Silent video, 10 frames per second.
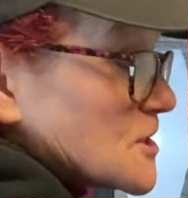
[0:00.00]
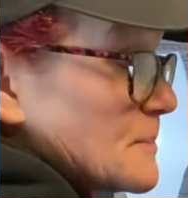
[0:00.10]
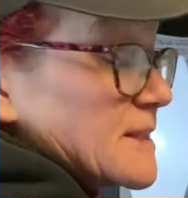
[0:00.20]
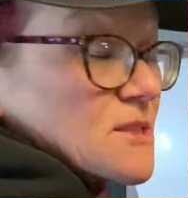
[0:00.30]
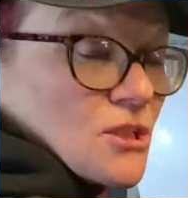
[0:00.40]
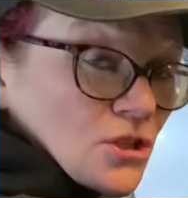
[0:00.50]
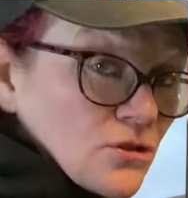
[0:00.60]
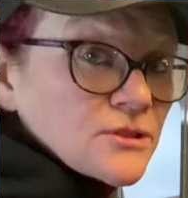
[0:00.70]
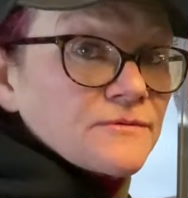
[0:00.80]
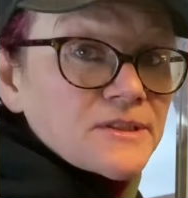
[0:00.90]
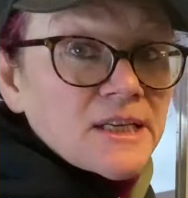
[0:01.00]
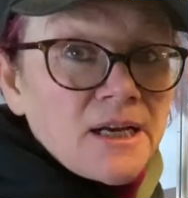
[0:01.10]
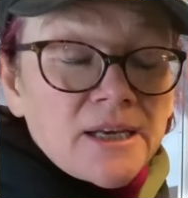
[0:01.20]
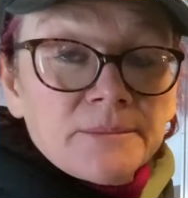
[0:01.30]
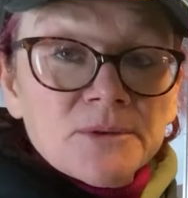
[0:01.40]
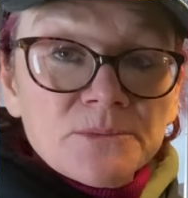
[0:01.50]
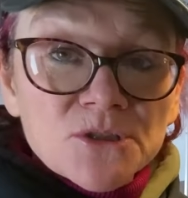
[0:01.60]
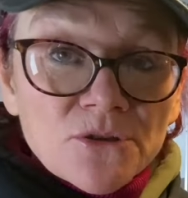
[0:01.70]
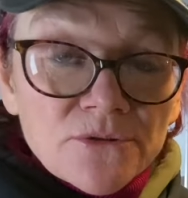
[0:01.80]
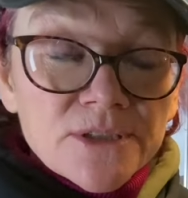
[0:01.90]
spent a lot of time, the
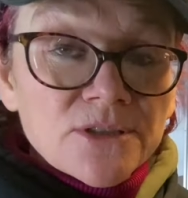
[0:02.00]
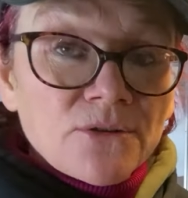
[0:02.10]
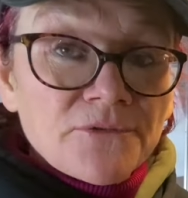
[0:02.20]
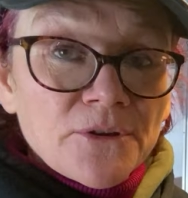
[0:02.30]
majority of